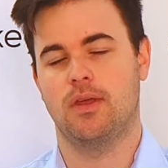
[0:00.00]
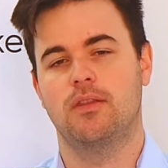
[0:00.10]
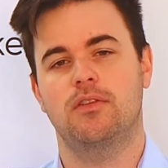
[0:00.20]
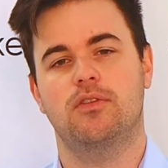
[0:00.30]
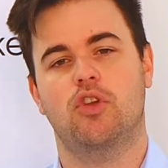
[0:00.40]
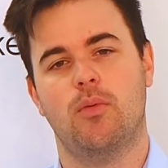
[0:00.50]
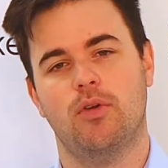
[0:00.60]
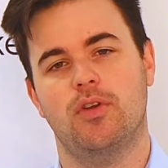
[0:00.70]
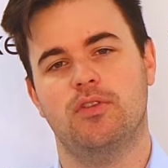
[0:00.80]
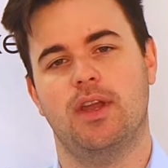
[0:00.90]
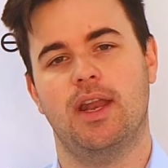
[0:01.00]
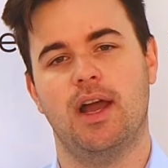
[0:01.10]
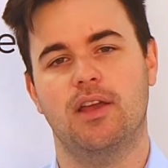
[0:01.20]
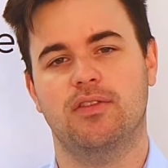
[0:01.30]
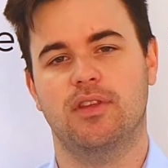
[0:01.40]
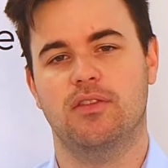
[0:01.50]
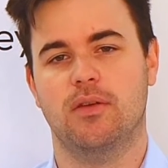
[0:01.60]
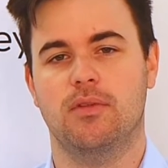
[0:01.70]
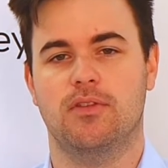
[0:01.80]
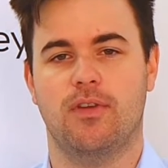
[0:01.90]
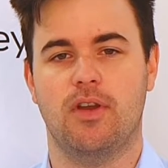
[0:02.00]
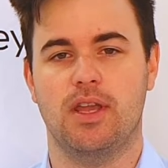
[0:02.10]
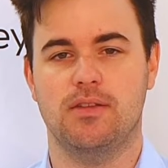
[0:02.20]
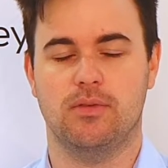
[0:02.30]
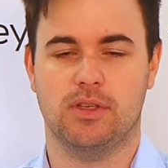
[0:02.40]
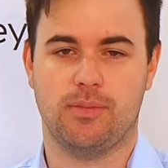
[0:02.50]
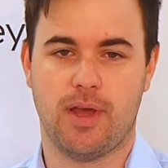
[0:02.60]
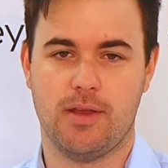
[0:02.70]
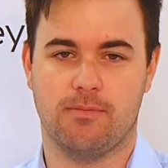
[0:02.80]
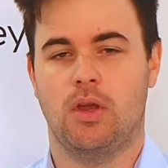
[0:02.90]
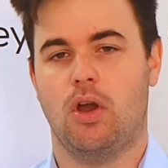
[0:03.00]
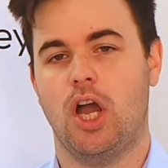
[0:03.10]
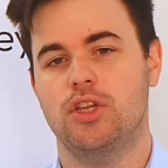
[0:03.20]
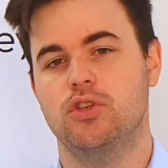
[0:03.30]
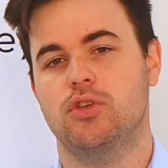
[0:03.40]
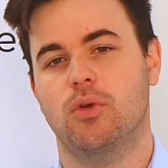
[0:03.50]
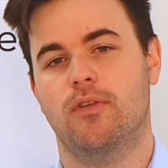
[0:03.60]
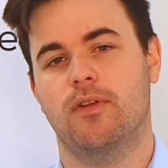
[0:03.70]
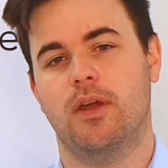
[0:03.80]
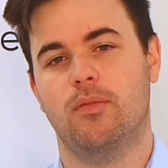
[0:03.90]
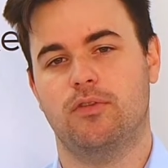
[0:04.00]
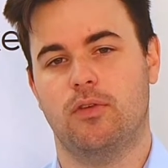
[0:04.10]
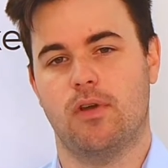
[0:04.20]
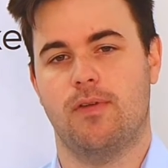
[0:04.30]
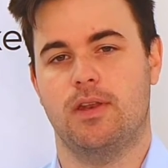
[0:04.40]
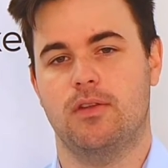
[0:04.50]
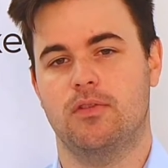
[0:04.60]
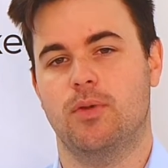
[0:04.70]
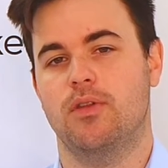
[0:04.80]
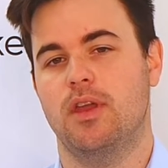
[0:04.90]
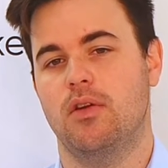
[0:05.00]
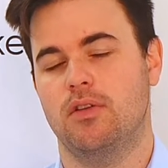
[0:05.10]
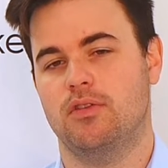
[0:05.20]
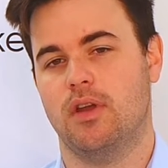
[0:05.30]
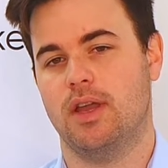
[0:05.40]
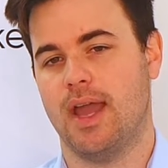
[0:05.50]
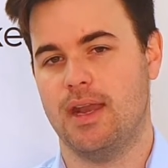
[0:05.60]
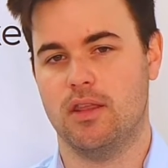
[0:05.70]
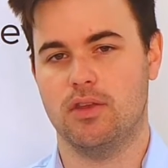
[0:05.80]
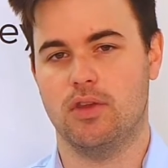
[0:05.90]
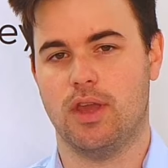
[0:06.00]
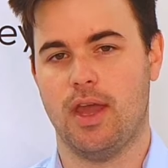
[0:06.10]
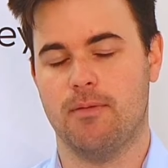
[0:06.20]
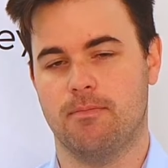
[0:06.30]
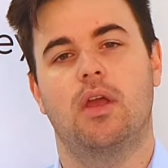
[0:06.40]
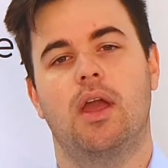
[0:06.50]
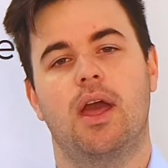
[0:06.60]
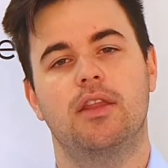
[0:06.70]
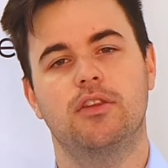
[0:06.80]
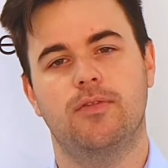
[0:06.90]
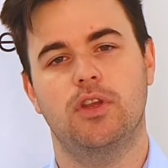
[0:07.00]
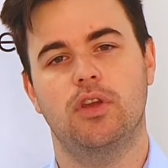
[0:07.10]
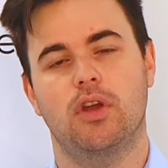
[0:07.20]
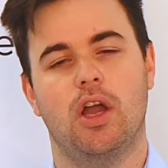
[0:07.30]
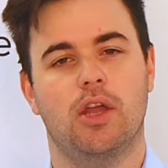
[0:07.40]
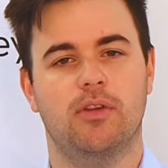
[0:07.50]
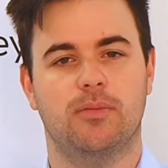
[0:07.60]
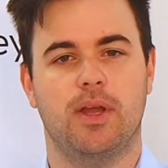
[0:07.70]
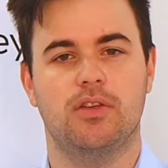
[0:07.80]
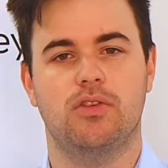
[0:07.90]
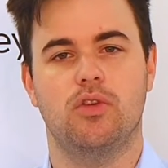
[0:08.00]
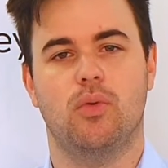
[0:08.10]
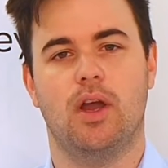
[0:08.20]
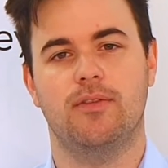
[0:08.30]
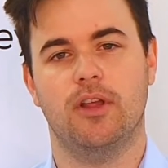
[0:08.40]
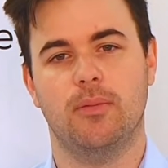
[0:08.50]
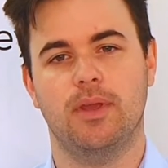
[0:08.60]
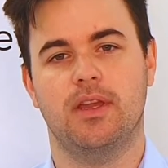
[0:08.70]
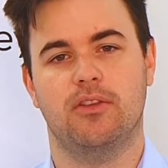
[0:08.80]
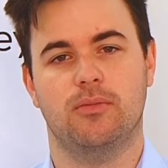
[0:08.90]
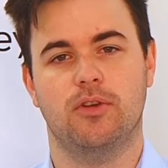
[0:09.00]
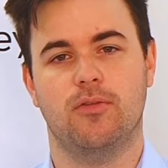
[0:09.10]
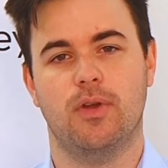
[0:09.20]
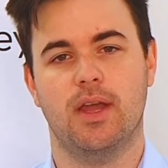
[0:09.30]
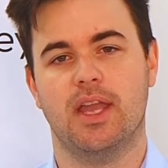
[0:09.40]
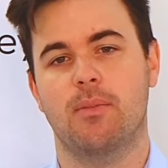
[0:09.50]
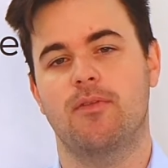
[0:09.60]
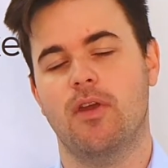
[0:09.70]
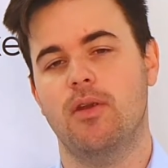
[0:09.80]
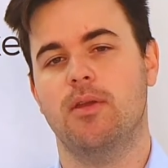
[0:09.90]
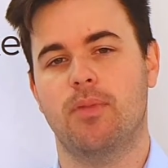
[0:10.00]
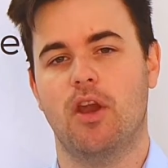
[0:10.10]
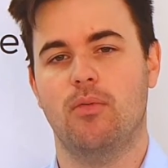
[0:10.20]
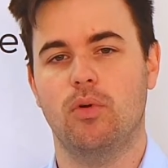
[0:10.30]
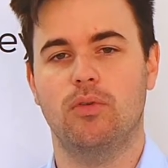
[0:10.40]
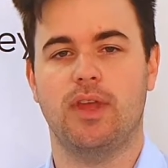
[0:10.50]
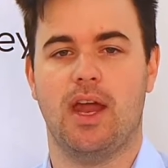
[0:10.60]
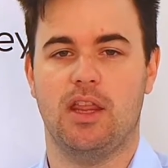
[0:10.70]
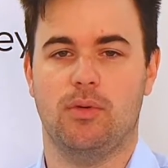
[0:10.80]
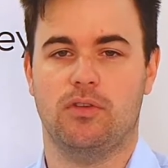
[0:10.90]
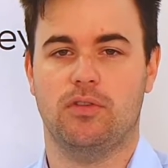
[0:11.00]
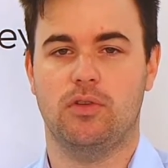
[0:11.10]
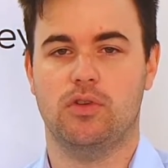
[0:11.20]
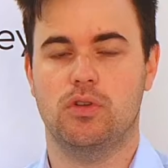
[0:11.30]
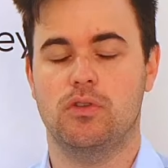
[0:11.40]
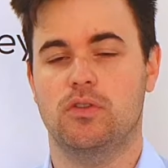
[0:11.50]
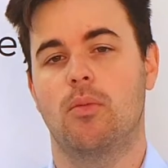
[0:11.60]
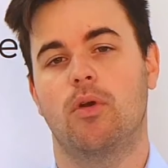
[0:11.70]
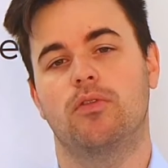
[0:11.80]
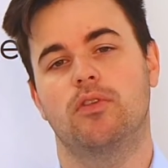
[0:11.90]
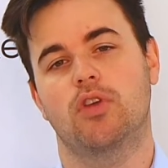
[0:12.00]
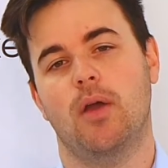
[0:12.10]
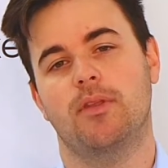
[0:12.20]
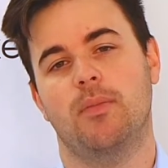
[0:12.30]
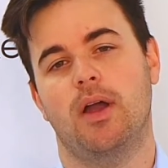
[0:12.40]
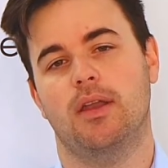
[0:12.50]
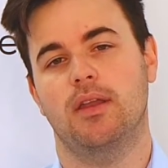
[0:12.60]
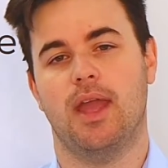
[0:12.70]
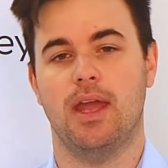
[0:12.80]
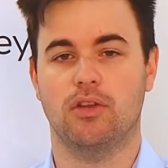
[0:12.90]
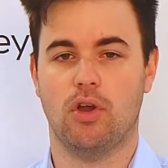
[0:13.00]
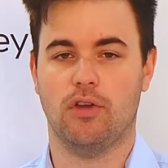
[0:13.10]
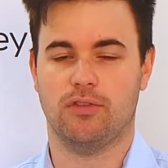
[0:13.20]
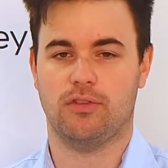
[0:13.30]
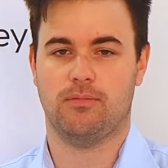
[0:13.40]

This is a common question I get asked and something that's very easy to explain. I used to work for a number of software vendors, both here in Australia and in the UK. And in this video, I'm going to explain to you why developing custom software can be very comparable to out-of-the-box solutions, both in time to market and cost.